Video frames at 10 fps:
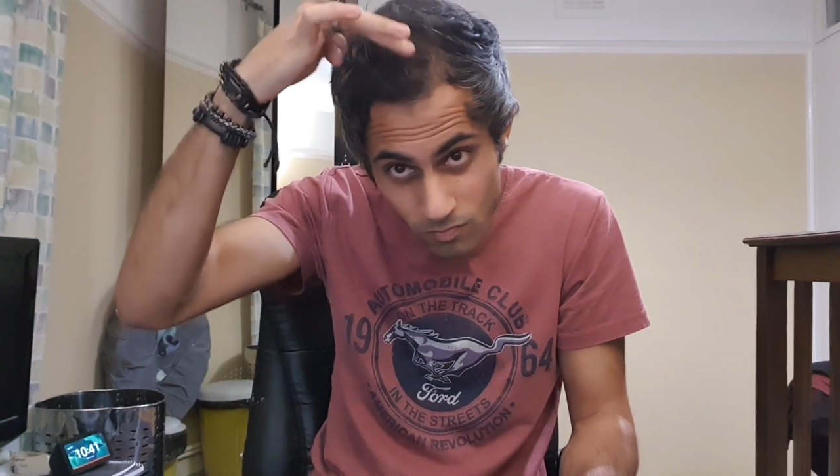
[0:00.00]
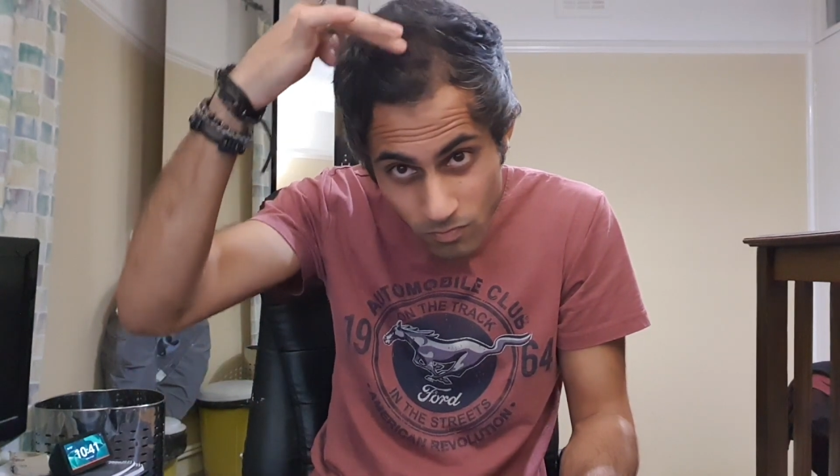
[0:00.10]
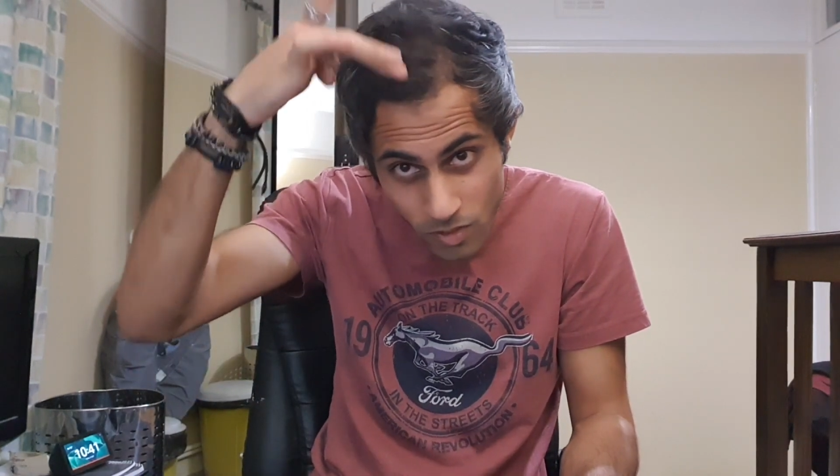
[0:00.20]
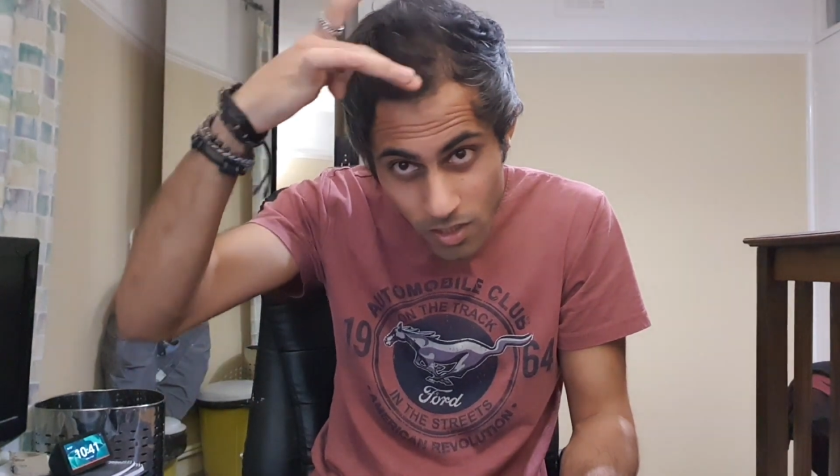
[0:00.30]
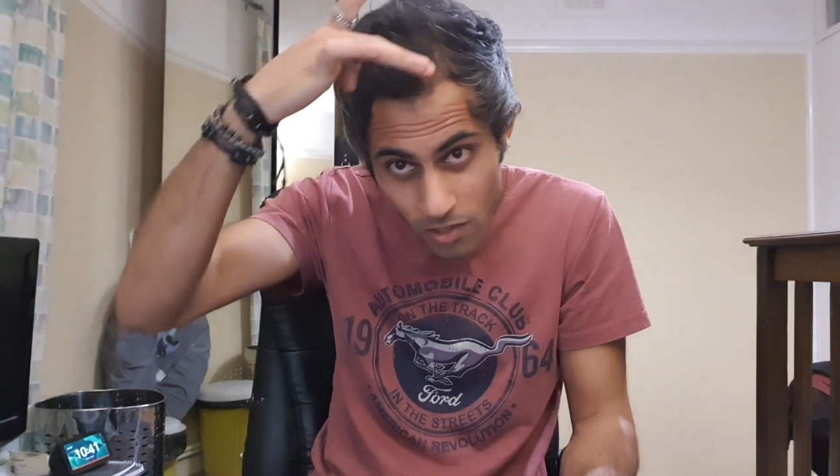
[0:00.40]

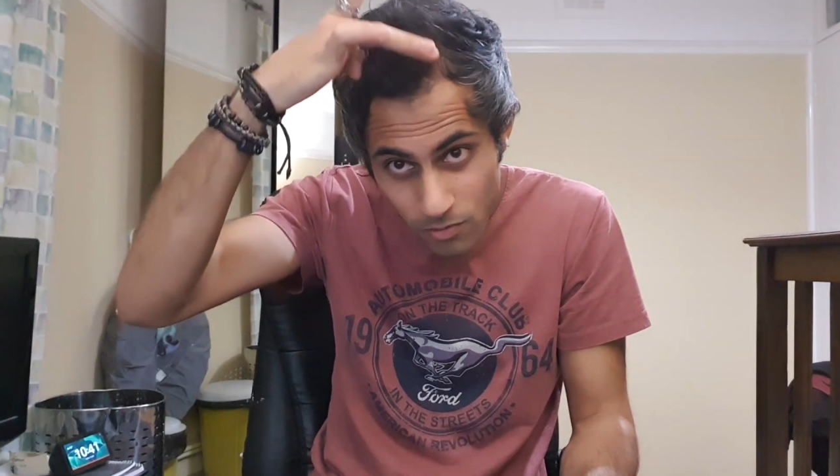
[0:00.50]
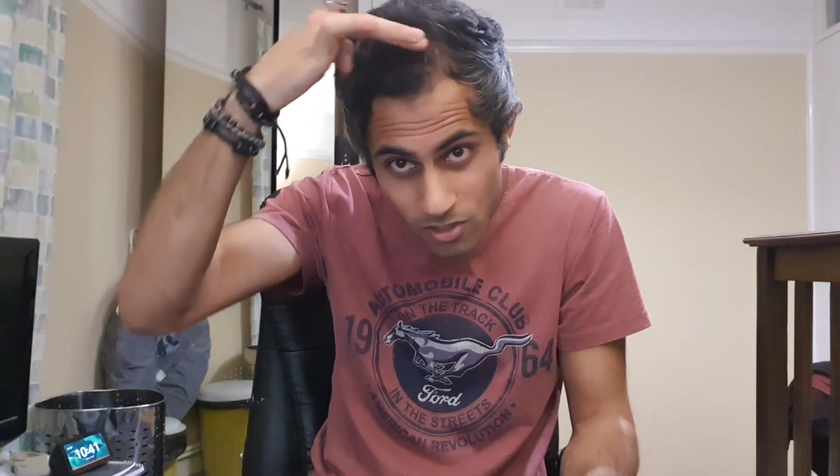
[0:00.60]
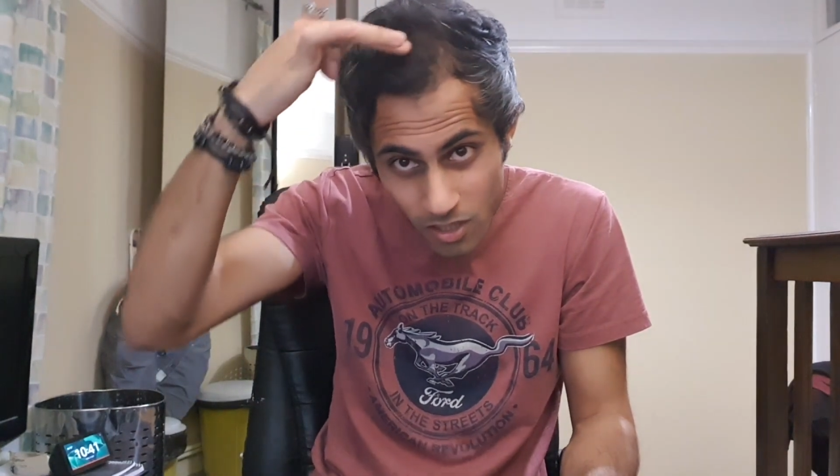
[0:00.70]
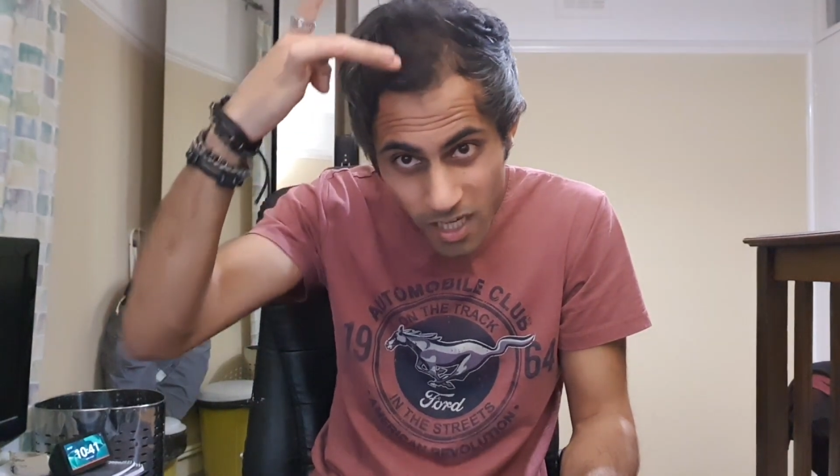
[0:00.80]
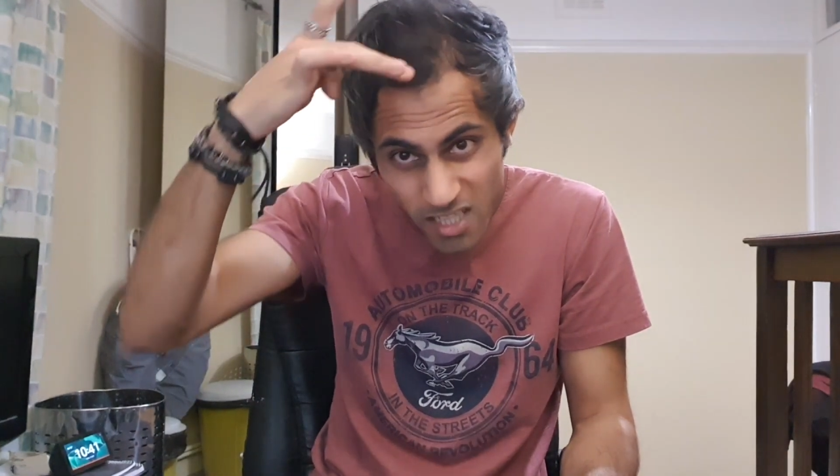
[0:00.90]
you know, we
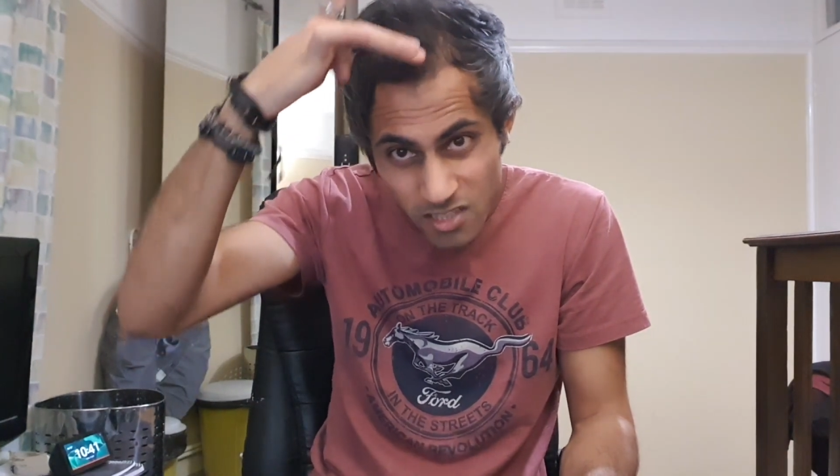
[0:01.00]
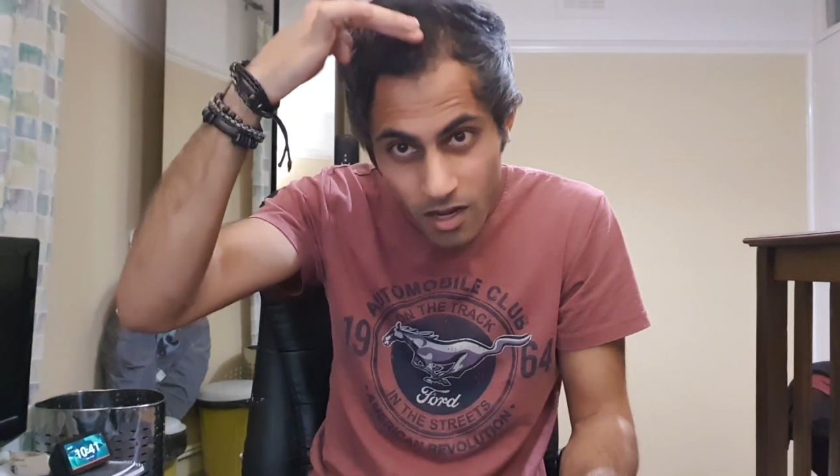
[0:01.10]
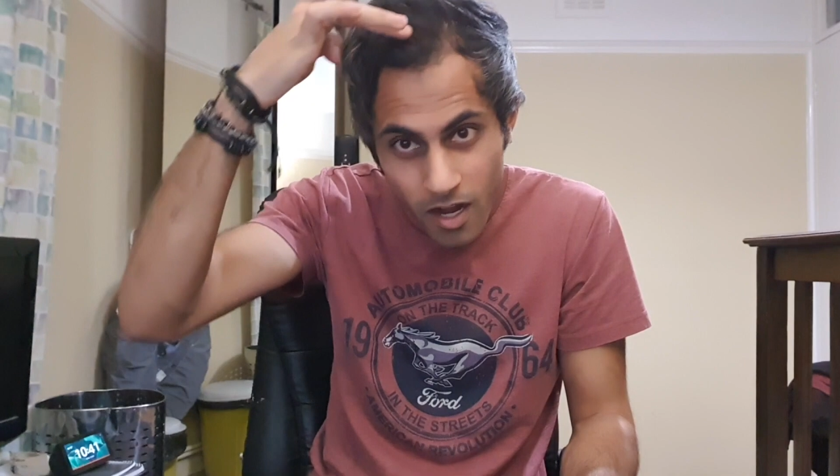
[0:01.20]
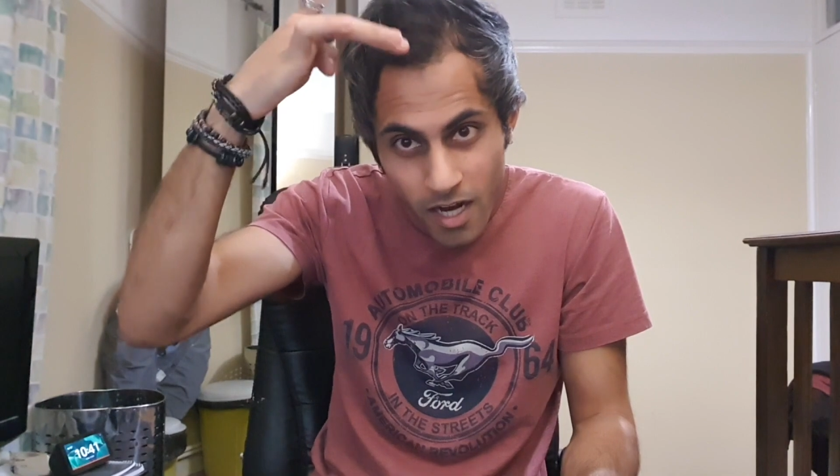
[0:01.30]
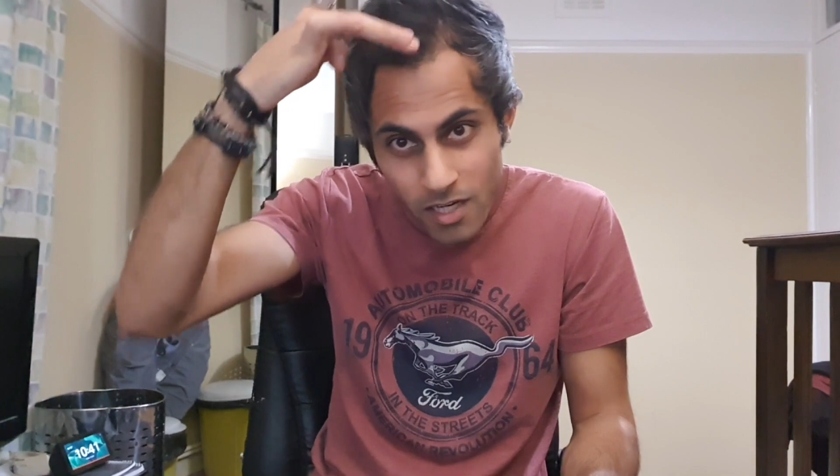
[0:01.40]
start getting this
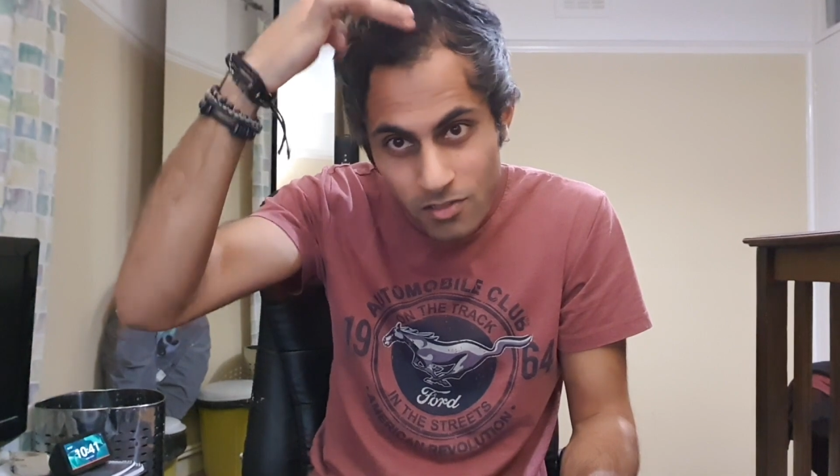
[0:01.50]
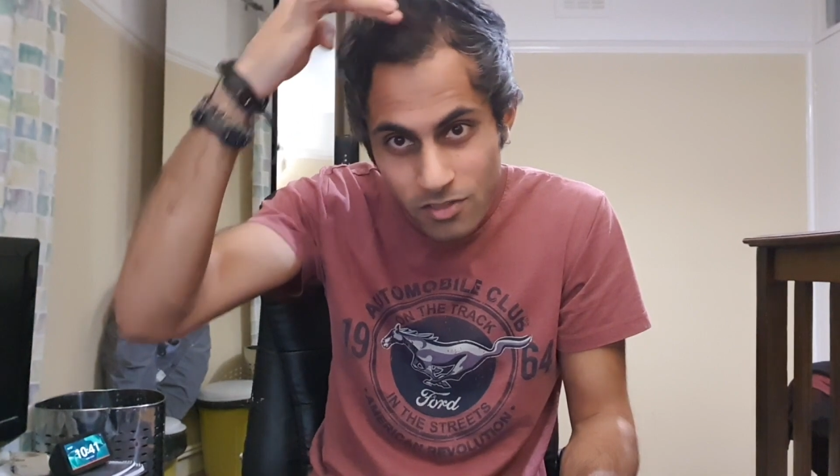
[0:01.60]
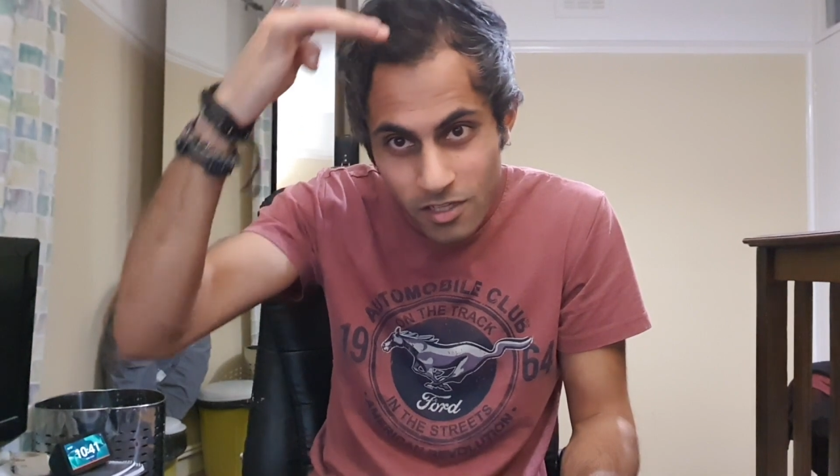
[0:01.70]
island